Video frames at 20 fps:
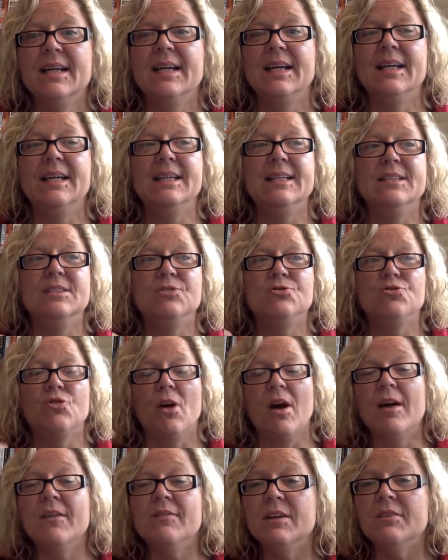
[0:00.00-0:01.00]
Is
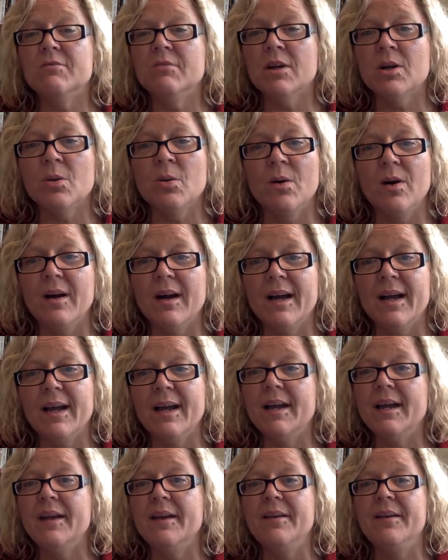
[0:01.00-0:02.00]
driving
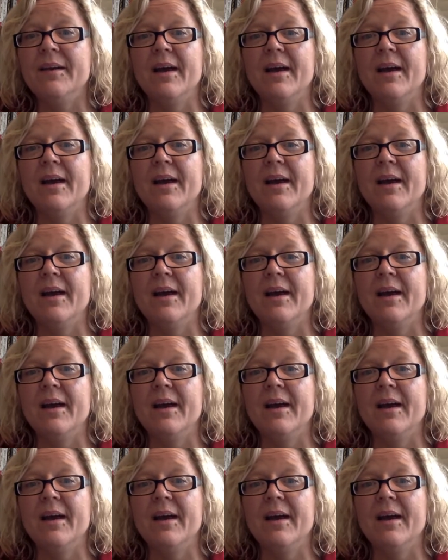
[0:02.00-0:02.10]
required?